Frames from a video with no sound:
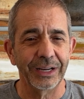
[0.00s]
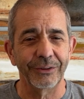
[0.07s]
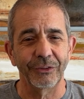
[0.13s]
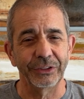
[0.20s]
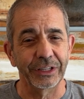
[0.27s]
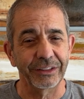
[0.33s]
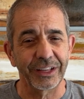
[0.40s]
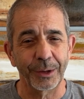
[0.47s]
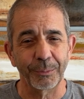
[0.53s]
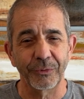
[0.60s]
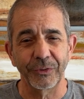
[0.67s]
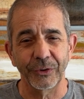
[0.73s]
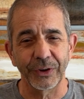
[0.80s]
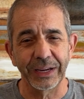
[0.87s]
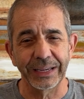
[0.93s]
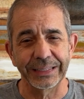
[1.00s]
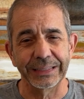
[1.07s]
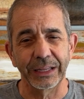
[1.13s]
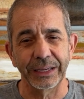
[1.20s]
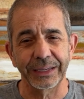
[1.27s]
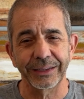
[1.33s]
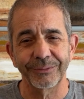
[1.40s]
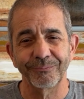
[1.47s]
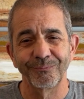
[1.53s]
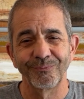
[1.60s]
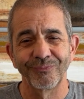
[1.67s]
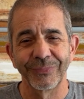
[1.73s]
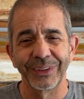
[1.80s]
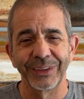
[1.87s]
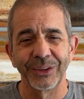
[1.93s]
on the top of your head, like,
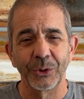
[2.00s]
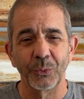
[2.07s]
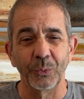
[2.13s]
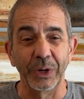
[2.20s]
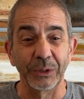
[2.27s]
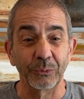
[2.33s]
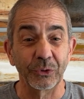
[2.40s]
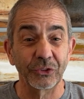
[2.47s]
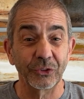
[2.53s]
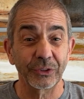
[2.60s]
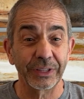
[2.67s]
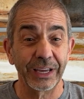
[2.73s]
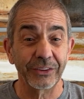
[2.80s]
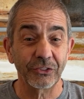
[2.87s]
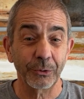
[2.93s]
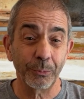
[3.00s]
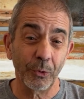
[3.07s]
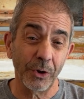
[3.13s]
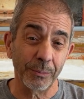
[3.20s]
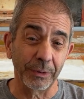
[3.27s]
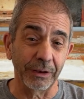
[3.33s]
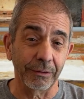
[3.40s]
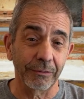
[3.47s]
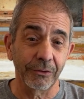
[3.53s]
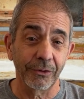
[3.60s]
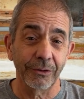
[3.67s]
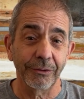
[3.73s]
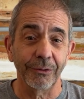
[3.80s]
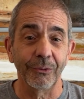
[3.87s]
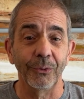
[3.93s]
when was your last appointment?
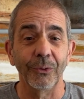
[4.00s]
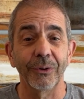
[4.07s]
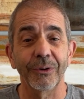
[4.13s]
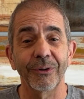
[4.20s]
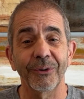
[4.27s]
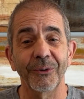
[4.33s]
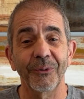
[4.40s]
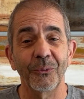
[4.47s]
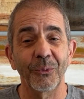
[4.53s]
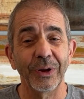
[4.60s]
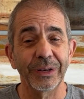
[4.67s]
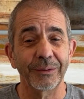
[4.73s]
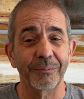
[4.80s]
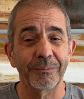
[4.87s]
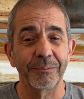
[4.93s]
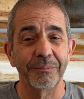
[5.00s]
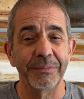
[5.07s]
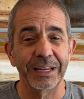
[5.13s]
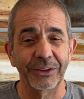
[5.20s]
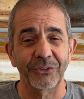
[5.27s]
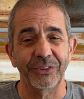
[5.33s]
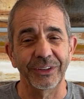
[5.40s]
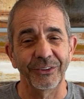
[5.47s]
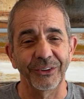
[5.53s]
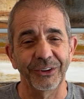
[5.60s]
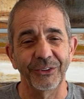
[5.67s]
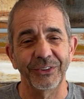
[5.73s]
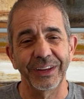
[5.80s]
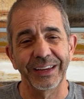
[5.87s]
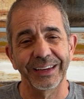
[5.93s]
Or what medicine are
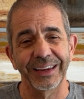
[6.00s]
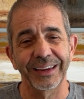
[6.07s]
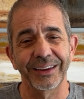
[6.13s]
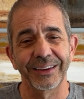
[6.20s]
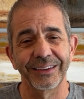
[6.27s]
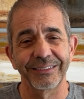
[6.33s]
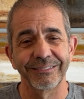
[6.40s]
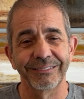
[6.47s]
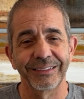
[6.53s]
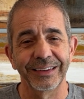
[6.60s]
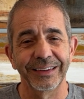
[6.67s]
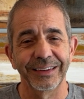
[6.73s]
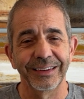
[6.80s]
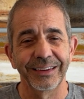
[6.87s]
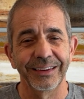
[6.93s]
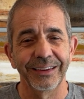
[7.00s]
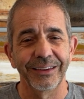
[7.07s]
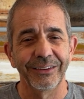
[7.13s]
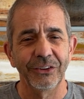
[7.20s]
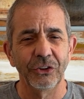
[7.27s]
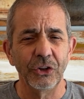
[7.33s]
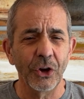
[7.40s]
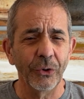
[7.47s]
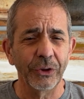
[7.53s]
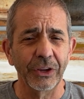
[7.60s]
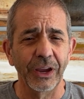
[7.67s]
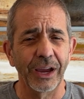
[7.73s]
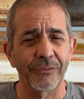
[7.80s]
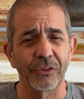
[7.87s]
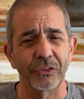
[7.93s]
you taking? You know you
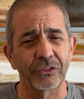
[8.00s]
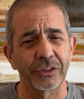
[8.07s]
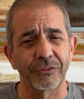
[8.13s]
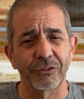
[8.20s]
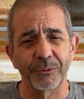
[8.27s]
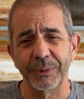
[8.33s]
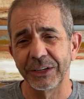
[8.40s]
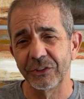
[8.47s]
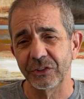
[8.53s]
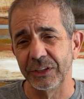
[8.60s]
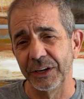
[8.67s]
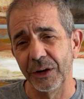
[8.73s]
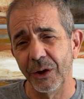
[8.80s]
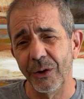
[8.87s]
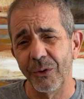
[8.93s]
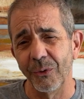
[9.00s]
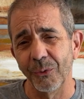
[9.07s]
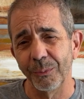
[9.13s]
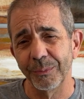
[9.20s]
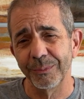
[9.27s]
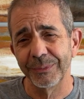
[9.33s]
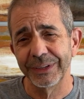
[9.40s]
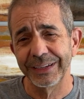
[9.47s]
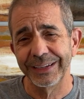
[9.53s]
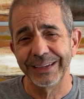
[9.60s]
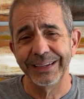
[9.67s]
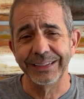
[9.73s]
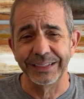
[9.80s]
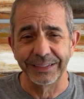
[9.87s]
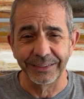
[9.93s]
have this information at home
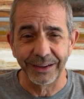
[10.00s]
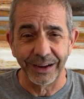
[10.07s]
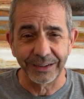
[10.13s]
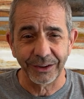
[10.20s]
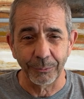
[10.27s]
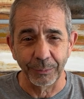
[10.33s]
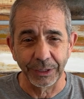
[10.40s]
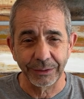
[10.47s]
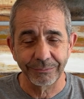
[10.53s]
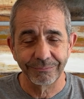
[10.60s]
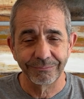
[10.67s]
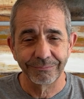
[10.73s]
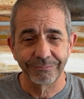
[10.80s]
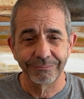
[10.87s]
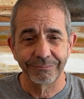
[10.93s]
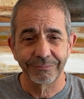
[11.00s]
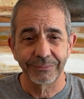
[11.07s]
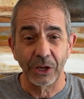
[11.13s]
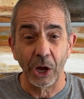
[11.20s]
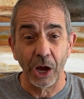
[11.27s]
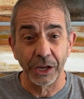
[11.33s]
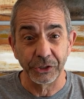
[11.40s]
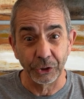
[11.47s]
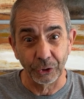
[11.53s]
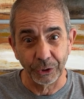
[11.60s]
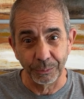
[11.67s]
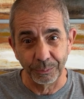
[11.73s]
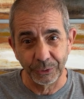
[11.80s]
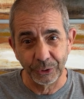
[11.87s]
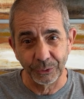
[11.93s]
in a document on your
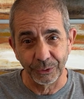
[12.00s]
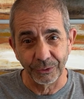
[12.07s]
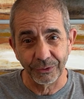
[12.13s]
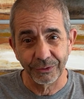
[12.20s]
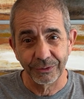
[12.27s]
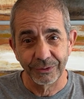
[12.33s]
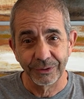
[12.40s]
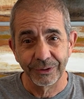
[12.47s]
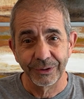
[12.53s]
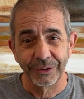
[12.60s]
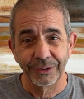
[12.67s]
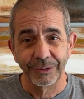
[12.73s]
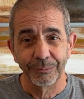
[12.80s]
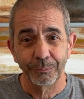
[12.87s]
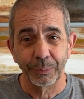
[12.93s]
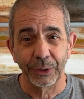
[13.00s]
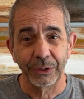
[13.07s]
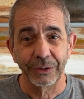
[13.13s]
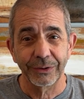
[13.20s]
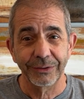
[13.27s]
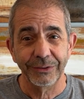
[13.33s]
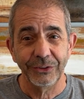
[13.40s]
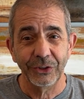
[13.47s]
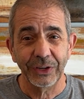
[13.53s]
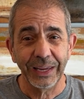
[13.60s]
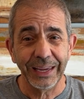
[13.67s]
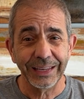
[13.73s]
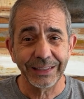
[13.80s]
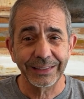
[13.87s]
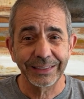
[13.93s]
computer, but you
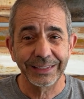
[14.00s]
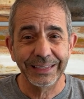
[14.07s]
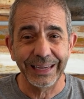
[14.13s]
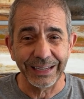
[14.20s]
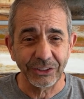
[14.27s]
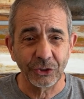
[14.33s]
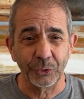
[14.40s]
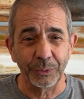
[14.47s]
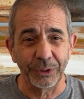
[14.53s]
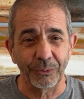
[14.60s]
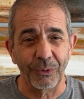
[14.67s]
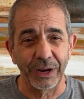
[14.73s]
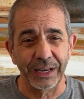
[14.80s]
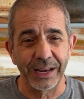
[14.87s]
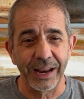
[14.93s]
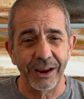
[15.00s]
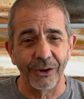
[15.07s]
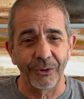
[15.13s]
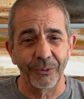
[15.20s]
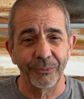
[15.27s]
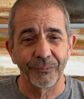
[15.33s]
can't get to it right now.